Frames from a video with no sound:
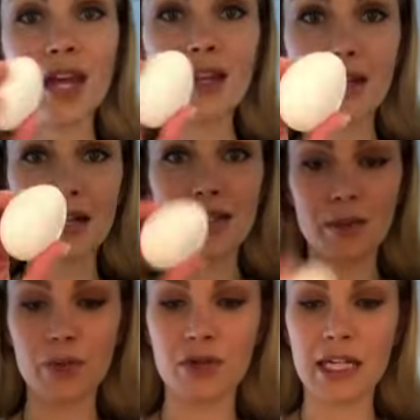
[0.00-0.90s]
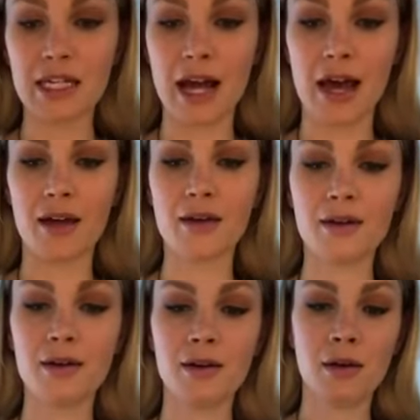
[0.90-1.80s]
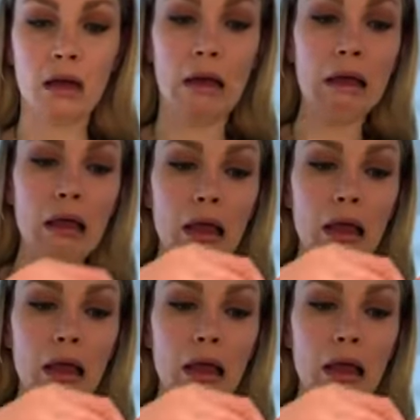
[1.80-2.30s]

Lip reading: Next up, you need an egg. Ooh.